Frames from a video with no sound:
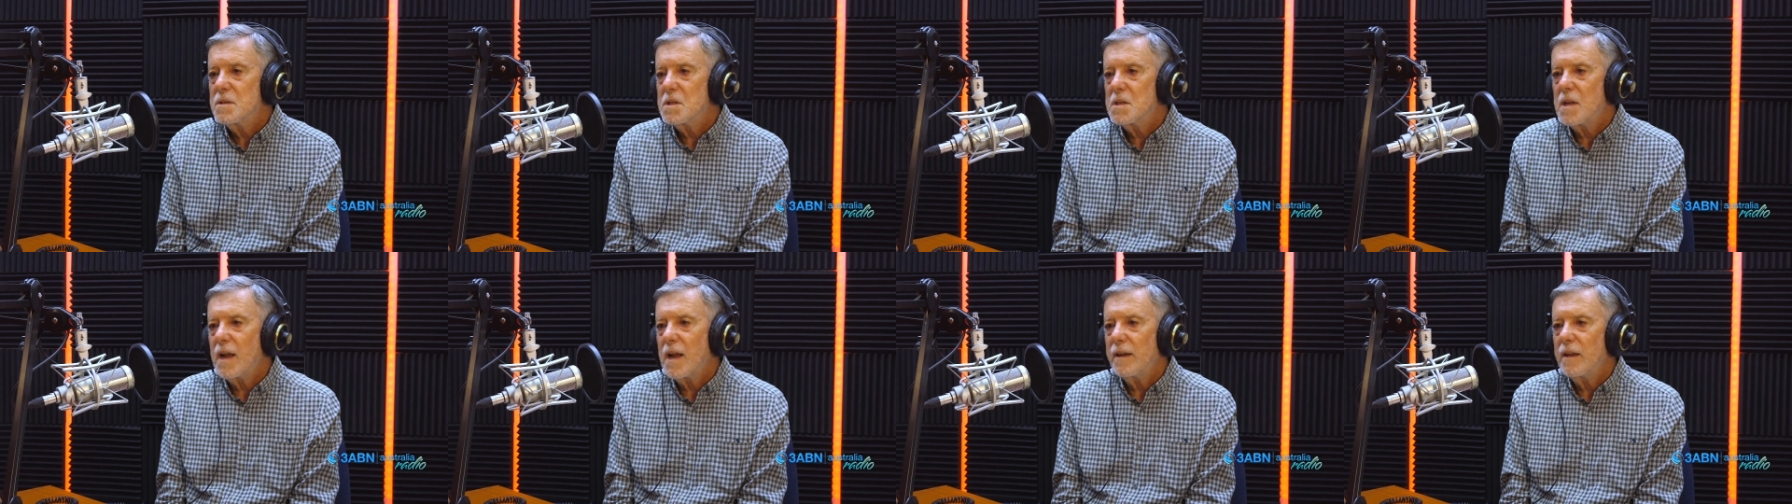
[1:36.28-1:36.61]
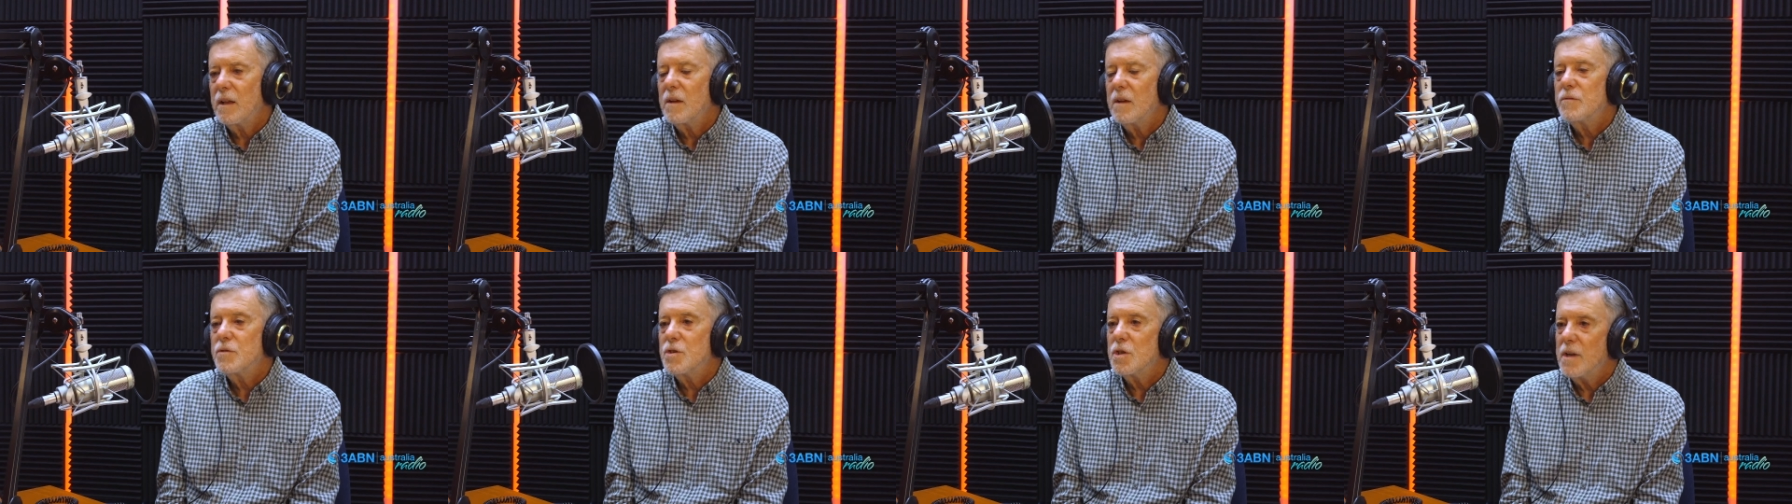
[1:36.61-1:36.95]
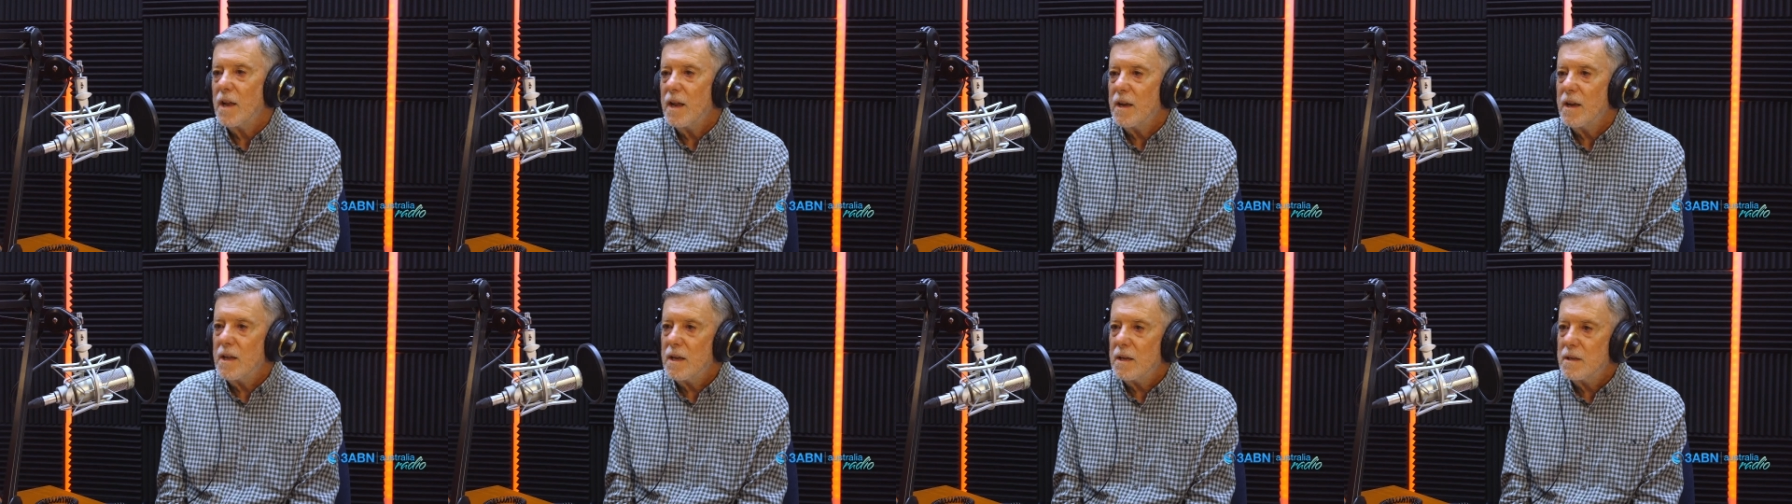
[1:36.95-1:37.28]
study of
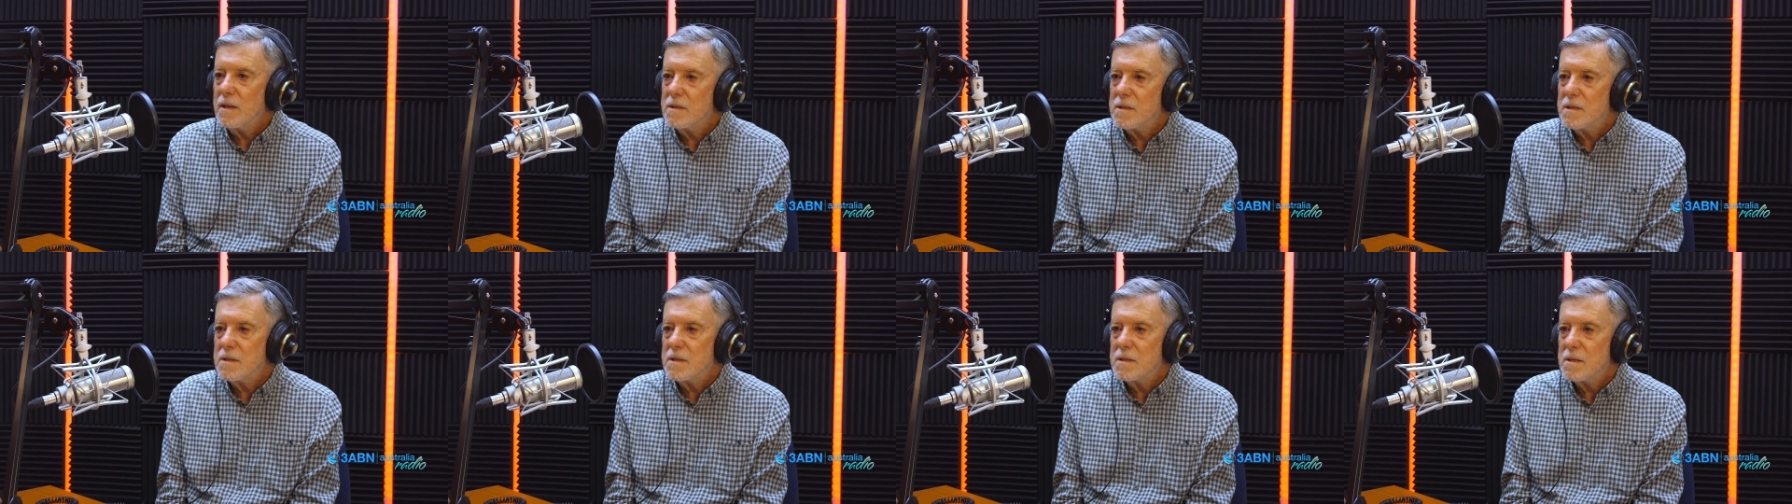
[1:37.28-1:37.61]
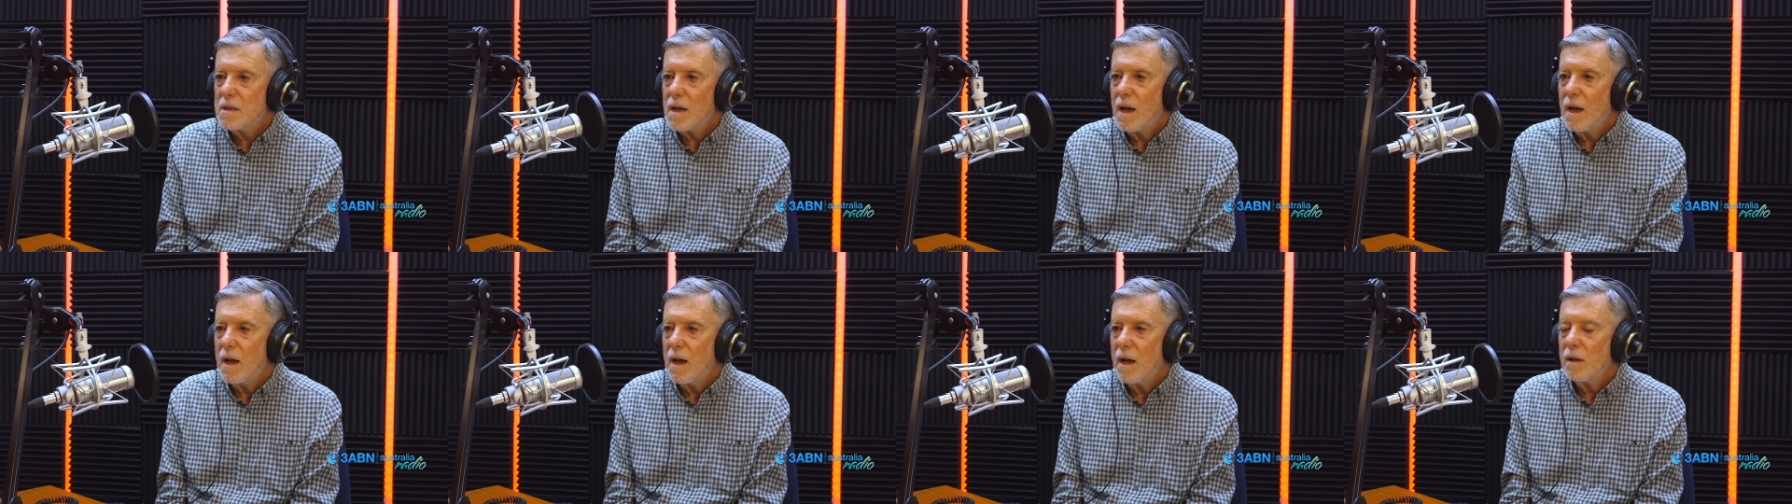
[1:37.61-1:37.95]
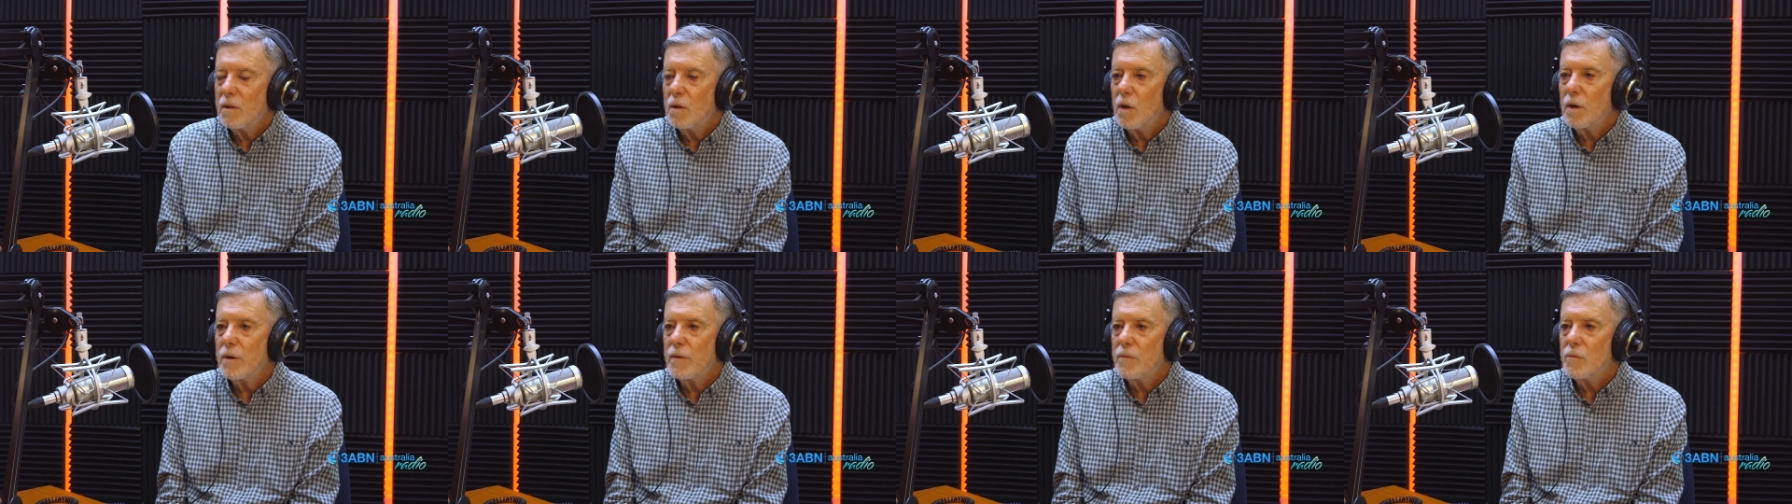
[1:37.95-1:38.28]
genetics, a
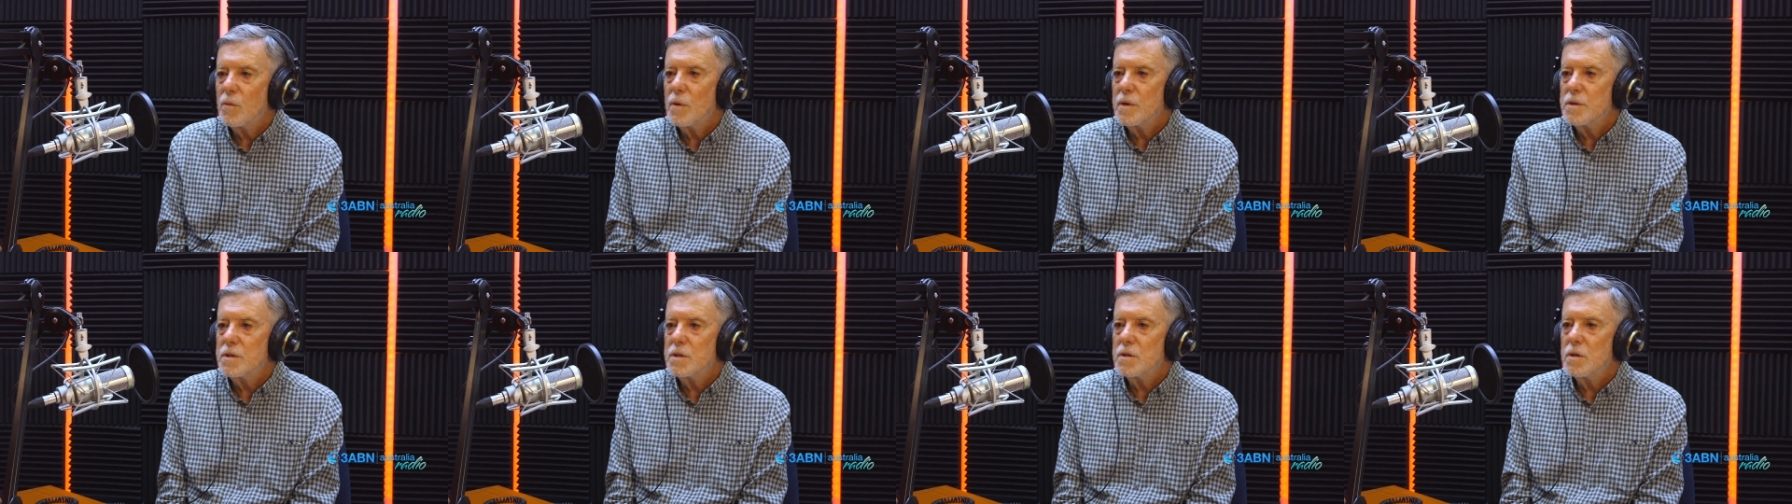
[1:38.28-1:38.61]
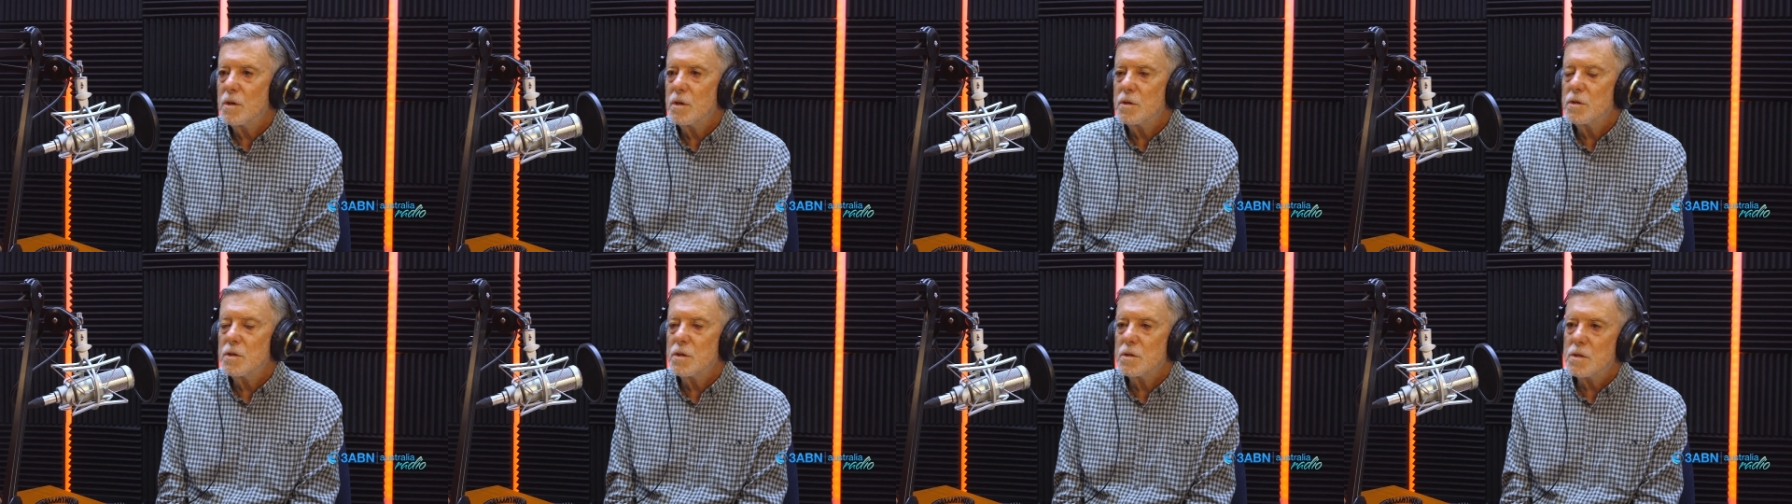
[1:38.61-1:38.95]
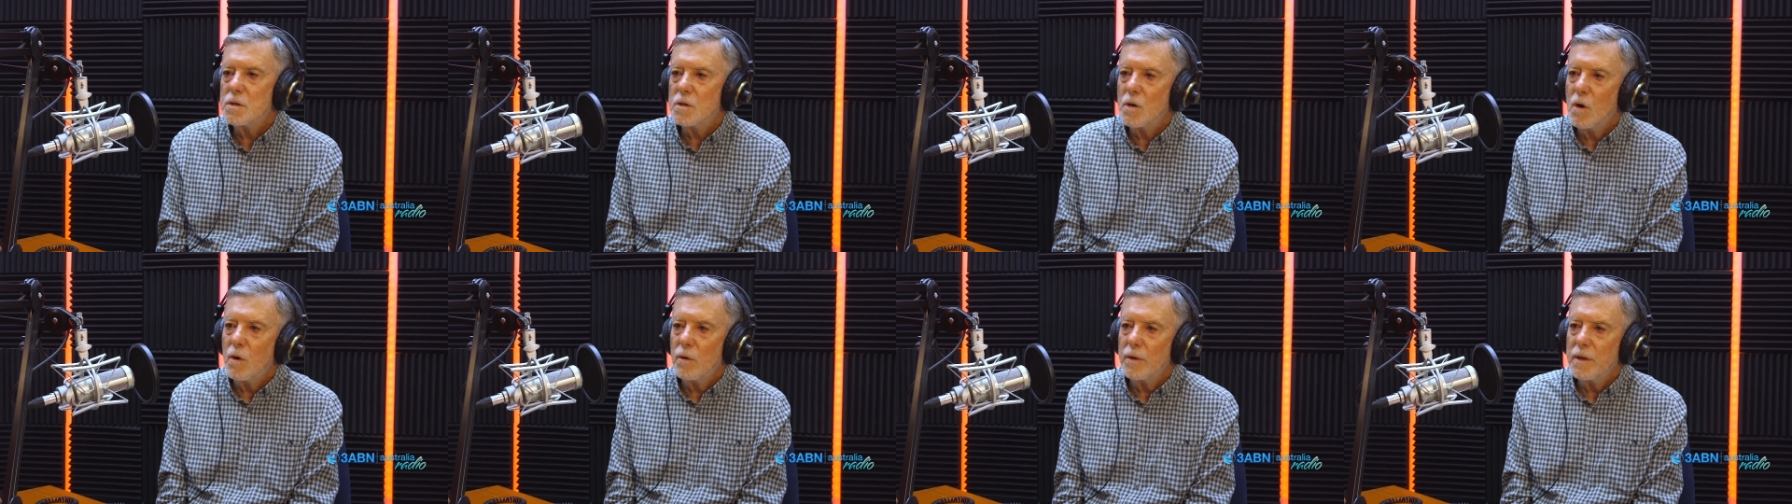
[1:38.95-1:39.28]
lot of research
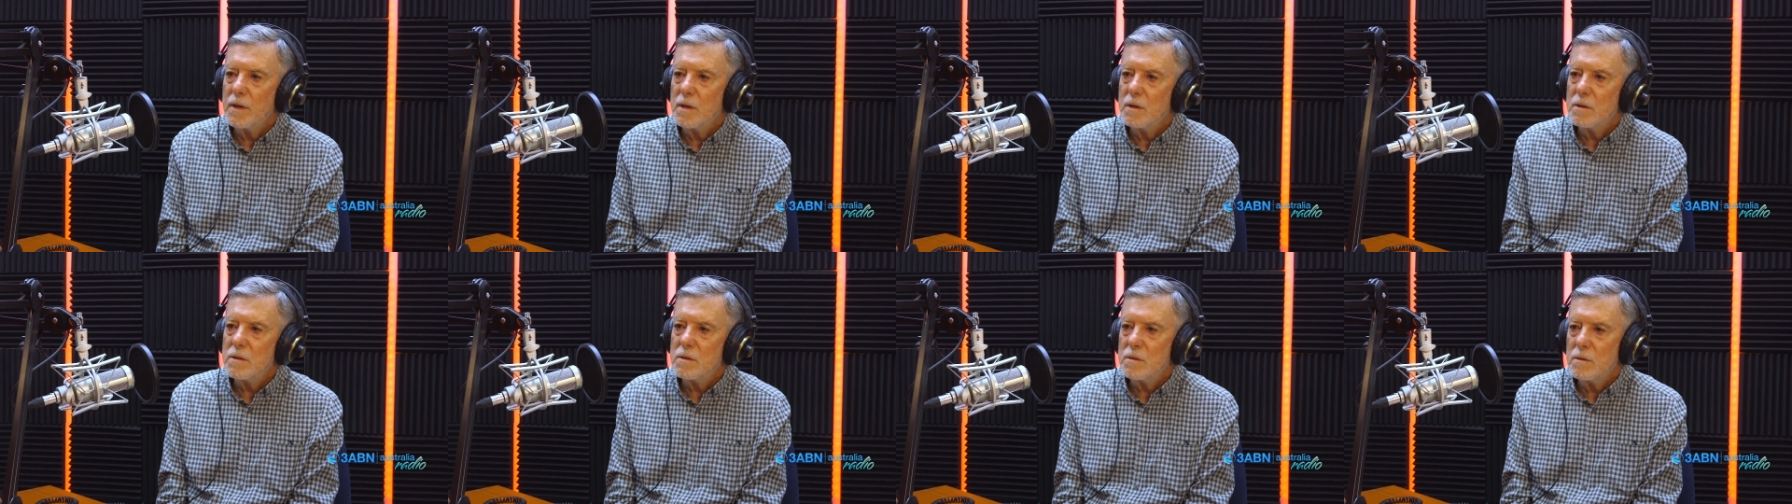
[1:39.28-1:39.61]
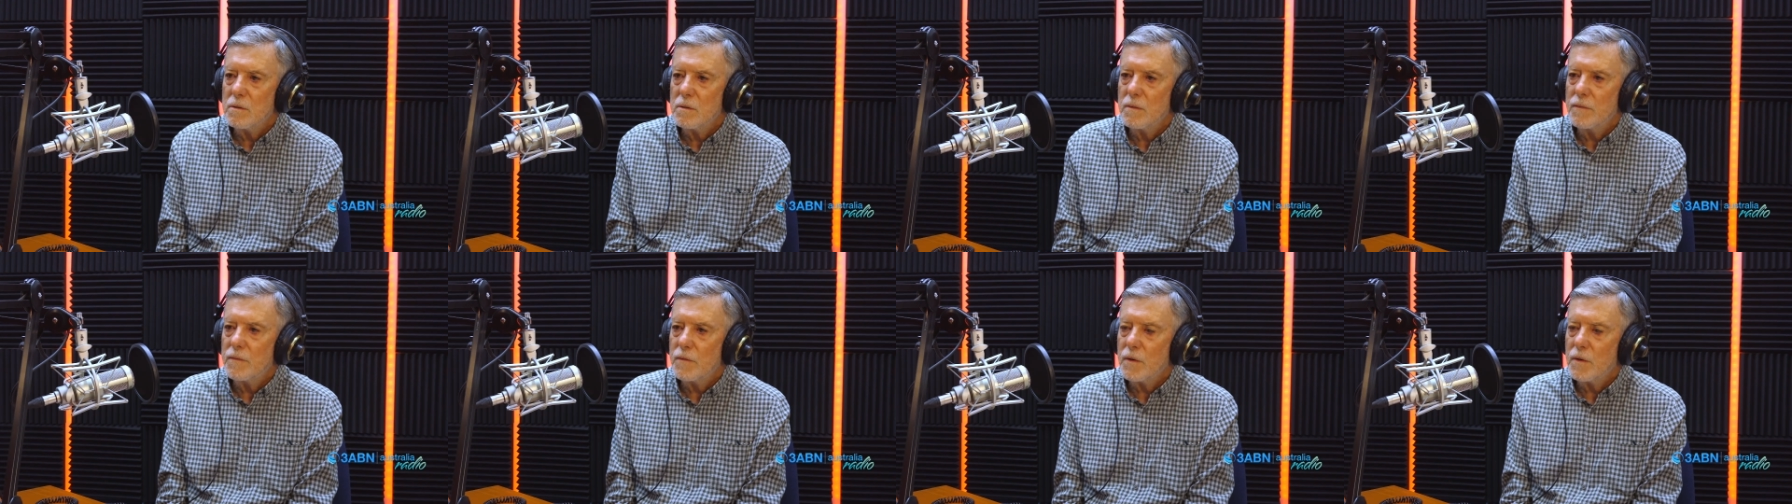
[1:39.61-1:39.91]
has gone into,